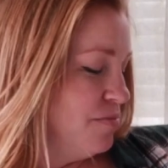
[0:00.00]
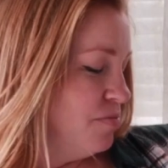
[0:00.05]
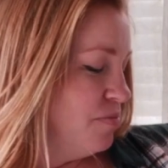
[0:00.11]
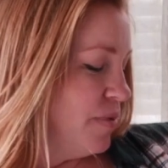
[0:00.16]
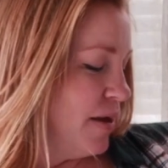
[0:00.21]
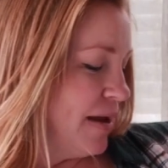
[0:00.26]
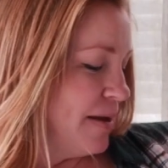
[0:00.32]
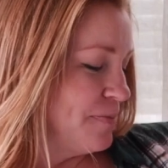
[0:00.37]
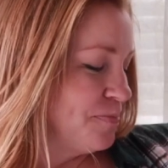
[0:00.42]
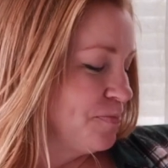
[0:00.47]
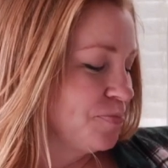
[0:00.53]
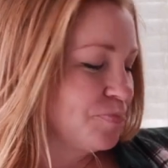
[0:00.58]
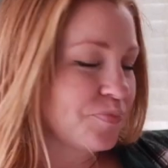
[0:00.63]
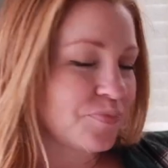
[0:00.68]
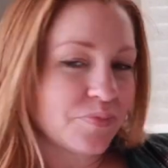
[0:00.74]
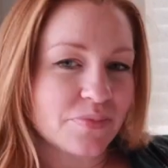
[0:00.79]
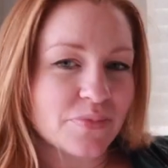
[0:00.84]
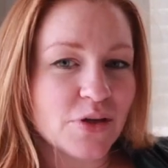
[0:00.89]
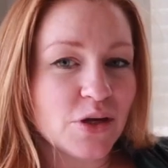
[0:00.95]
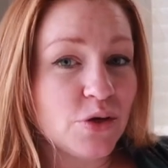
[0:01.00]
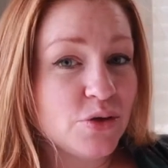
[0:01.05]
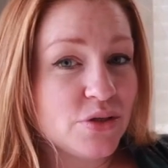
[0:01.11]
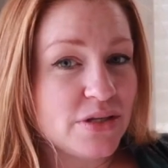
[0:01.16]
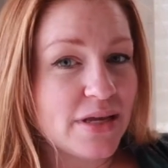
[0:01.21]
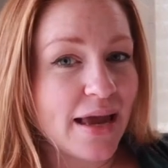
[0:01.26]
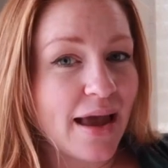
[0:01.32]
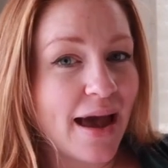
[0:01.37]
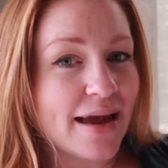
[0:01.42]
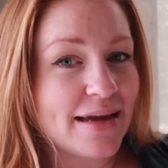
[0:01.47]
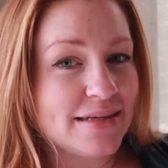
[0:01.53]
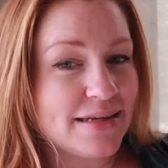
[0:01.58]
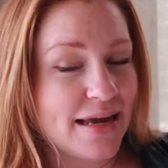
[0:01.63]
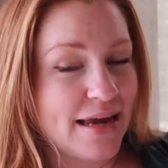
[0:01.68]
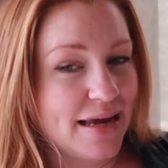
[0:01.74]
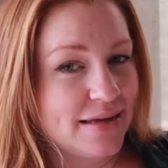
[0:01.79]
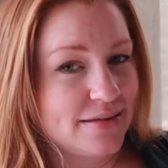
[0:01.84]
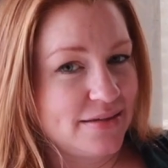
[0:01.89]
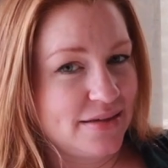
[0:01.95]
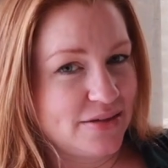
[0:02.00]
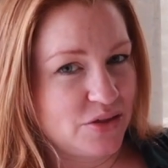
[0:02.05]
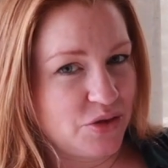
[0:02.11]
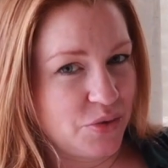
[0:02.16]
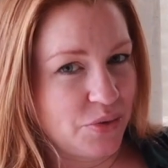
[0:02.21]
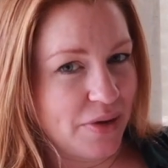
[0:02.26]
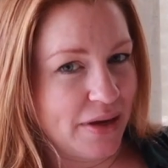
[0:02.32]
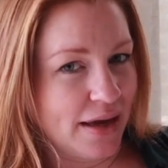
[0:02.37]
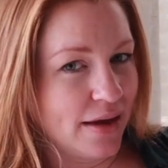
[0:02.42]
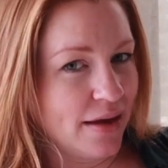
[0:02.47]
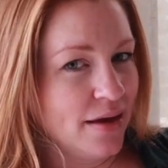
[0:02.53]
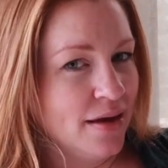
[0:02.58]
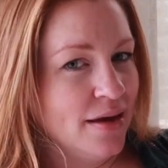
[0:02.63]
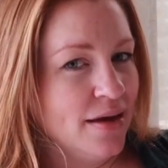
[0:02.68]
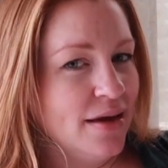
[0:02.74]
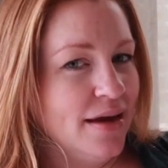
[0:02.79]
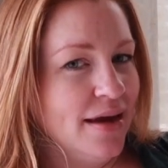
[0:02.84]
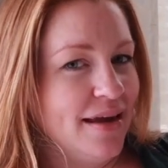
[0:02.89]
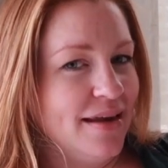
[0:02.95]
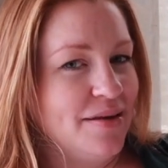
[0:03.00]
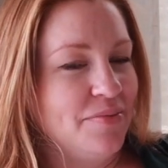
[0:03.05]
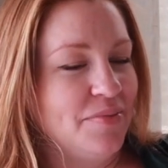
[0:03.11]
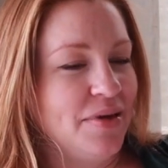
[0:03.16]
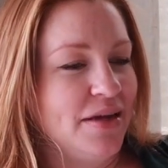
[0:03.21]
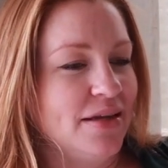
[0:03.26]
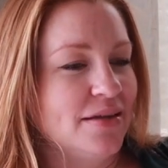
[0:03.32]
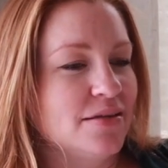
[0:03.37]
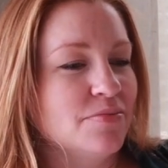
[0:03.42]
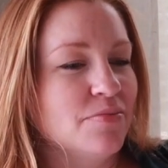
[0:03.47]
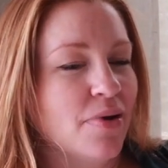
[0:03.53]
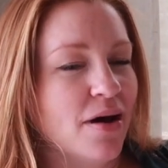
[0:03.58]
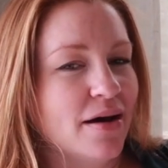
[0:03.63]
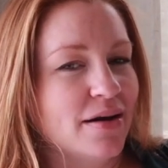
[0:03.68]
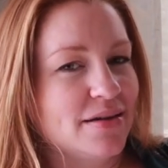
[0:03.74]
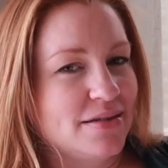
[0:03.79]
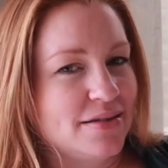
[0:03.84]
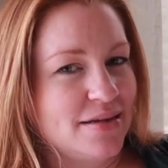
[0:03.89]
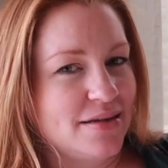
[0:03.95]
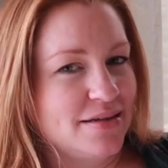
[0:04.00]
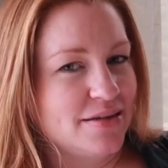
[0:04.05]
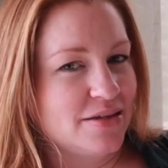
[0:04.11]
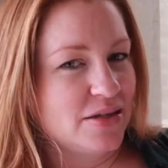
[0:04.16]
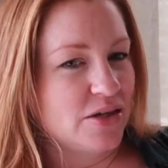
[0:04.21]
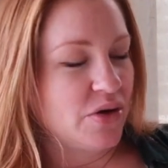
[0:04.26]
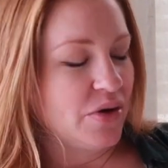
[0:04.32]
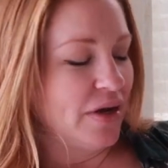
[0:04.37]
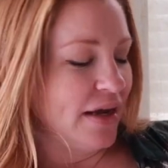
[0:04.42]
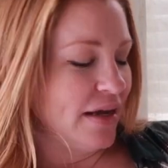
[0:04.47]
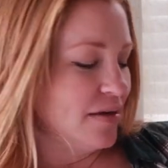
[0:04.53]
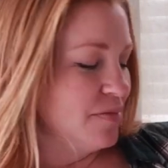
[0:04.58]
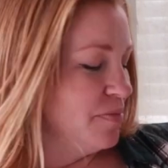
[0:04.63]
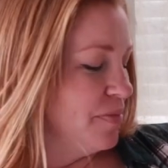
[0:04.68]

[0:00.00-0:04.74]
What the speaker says: but you say Haydee because it's Greek, and it means modest and discreet.